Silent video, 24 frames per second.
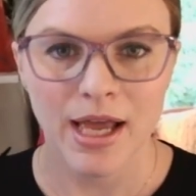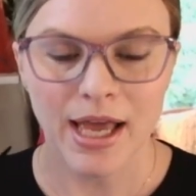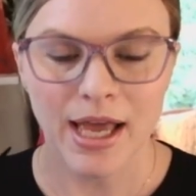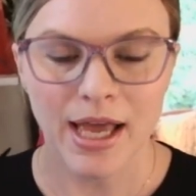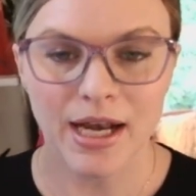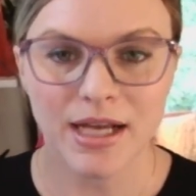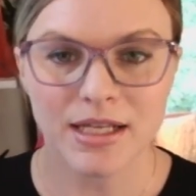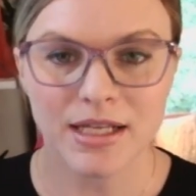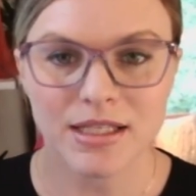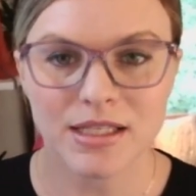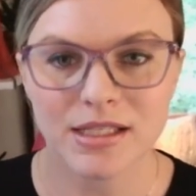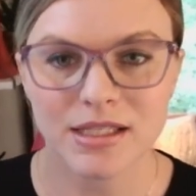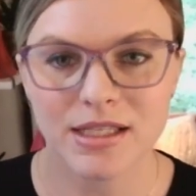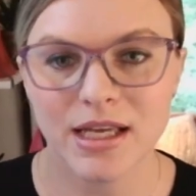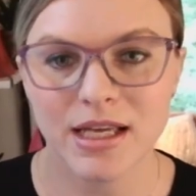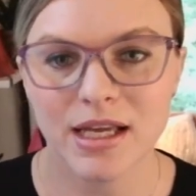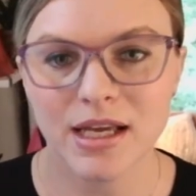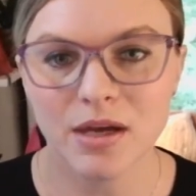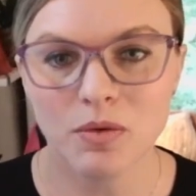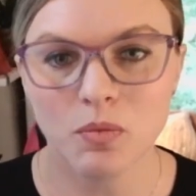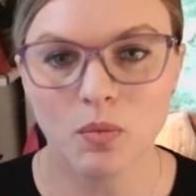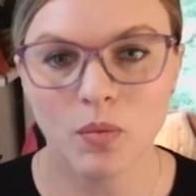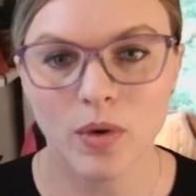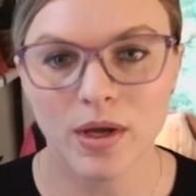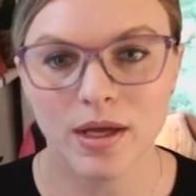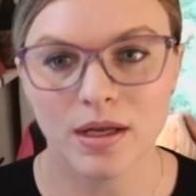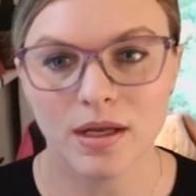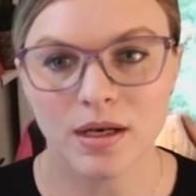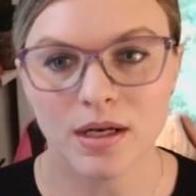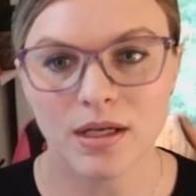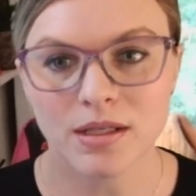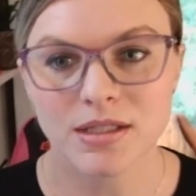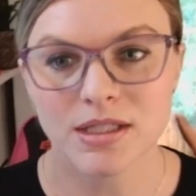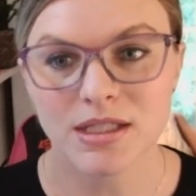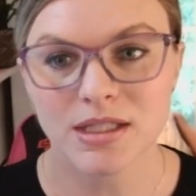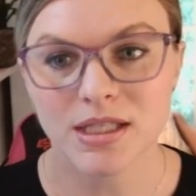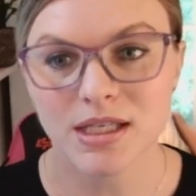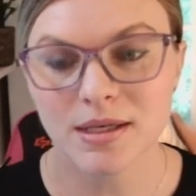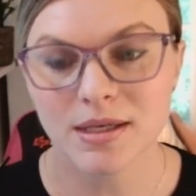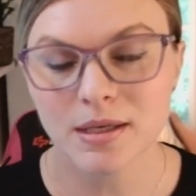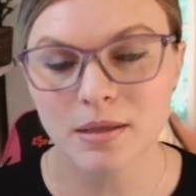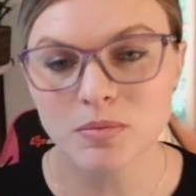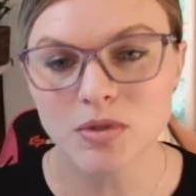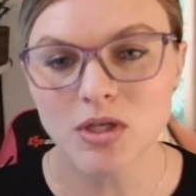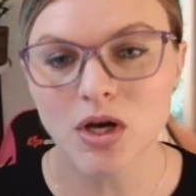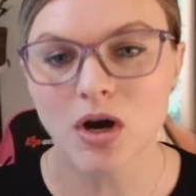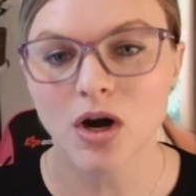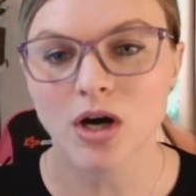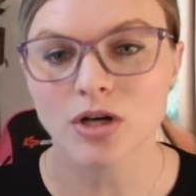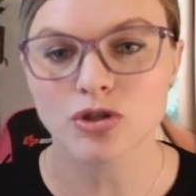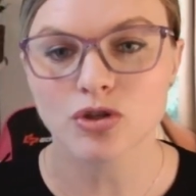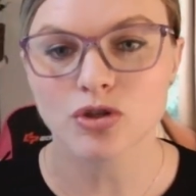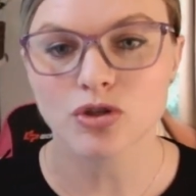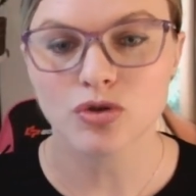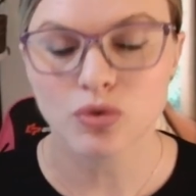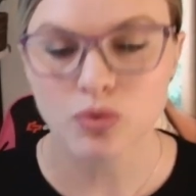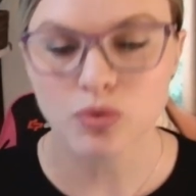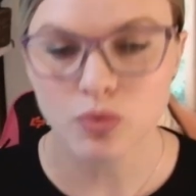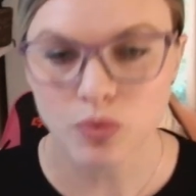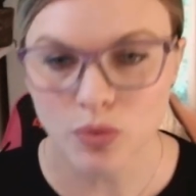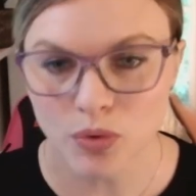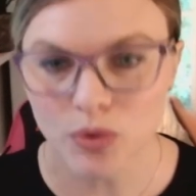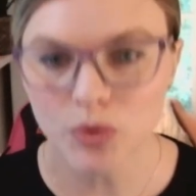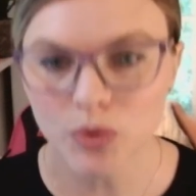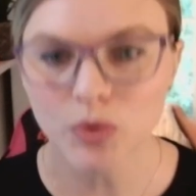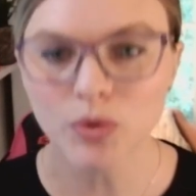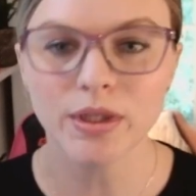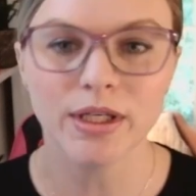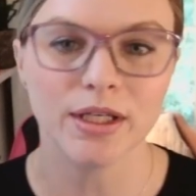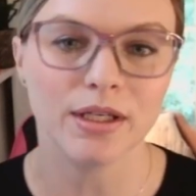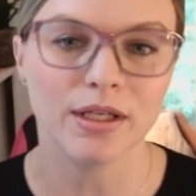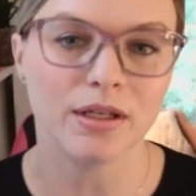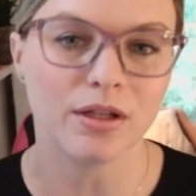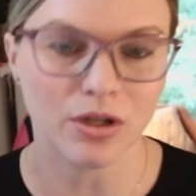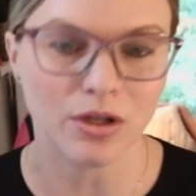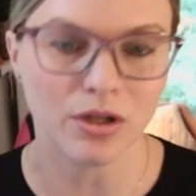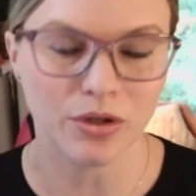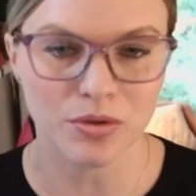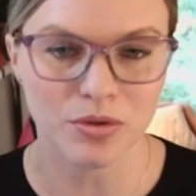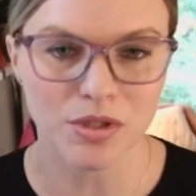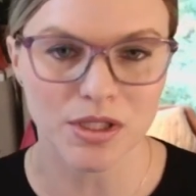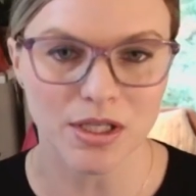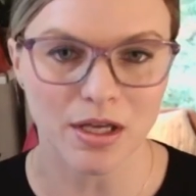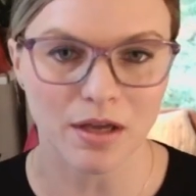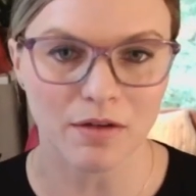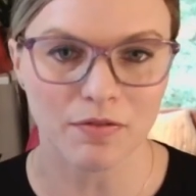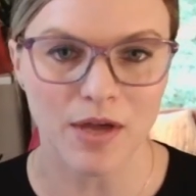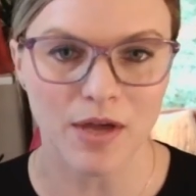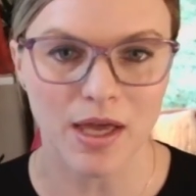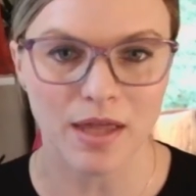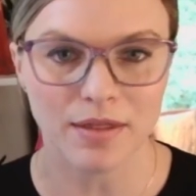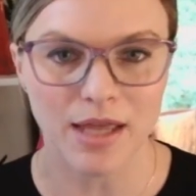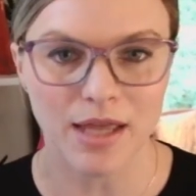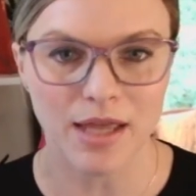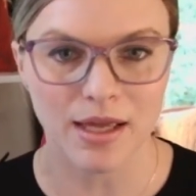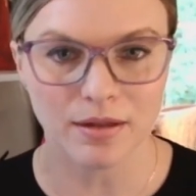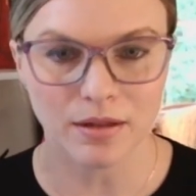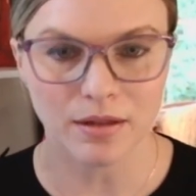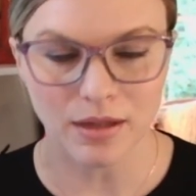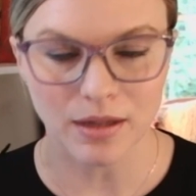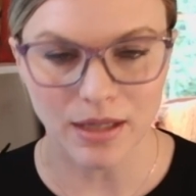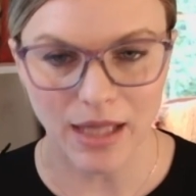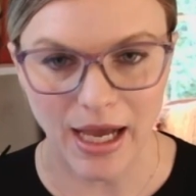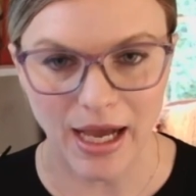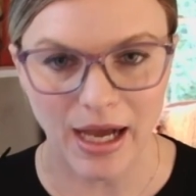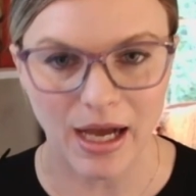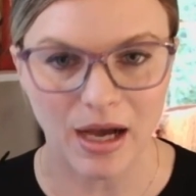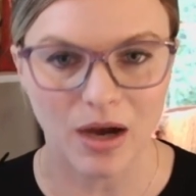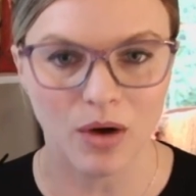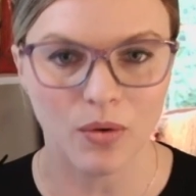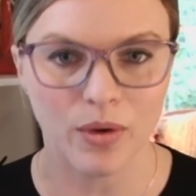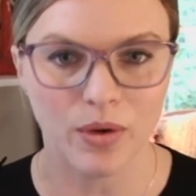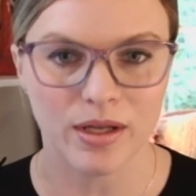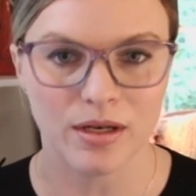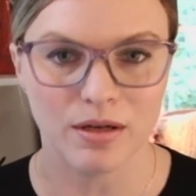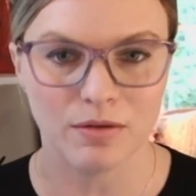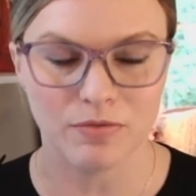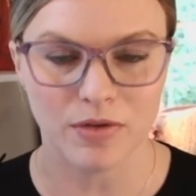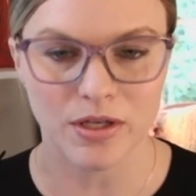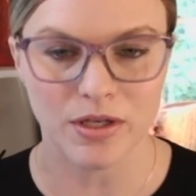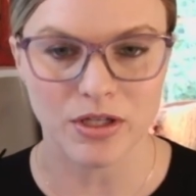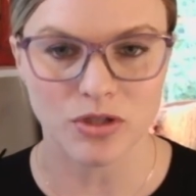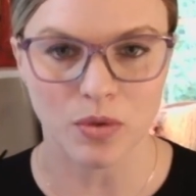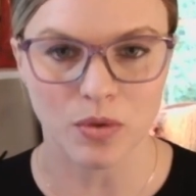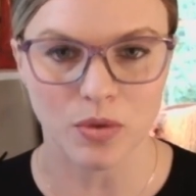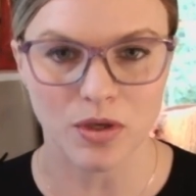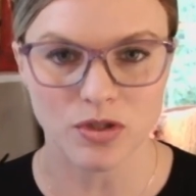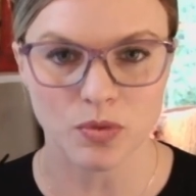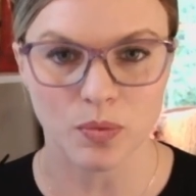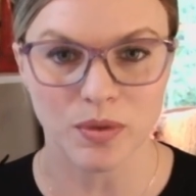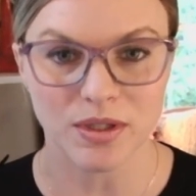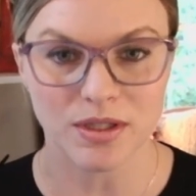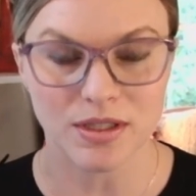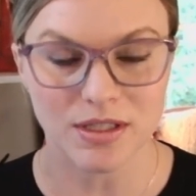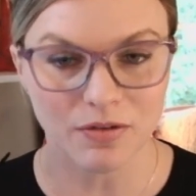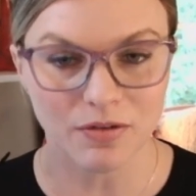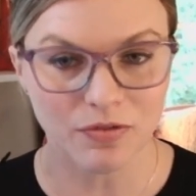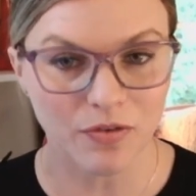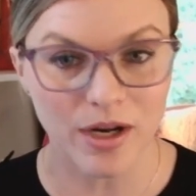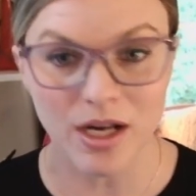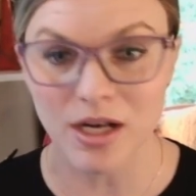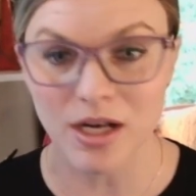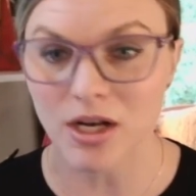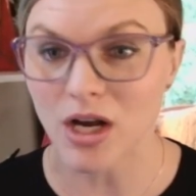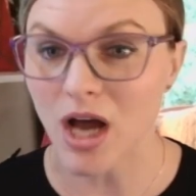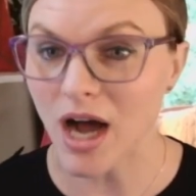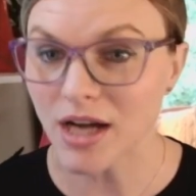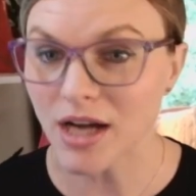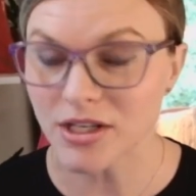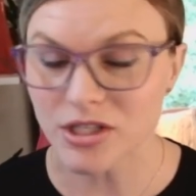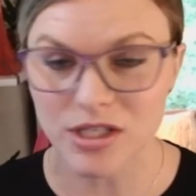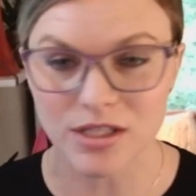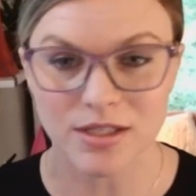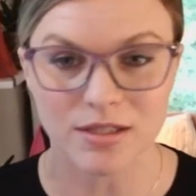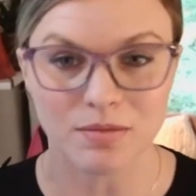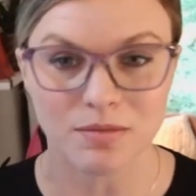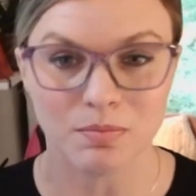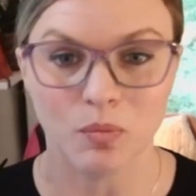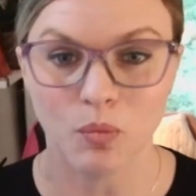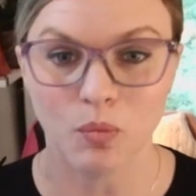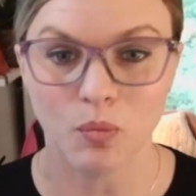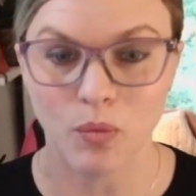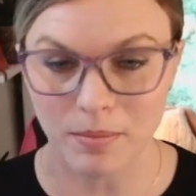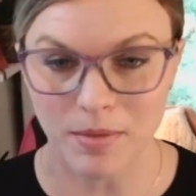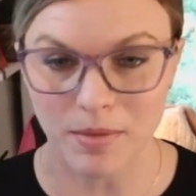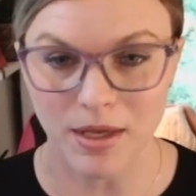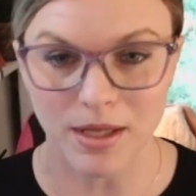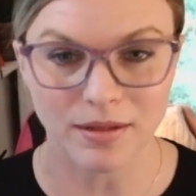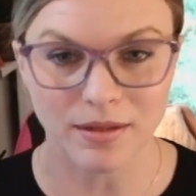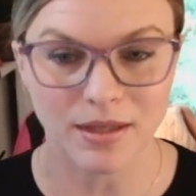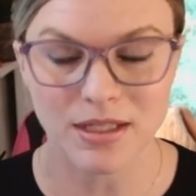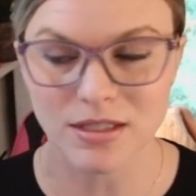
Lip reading: And I see it when teams are truly inclusive and they allow individuals with different, and not just women.